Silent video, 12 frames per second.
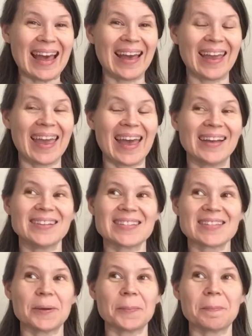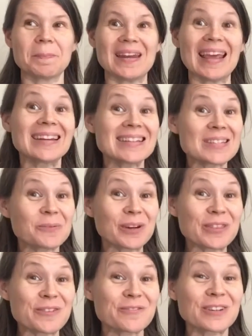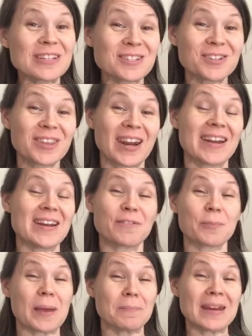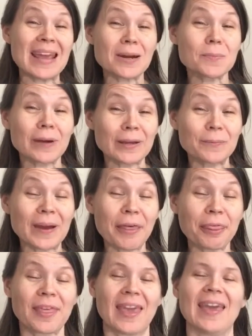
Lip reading: I had some bananas that were in the freezer that I never made banana bread with,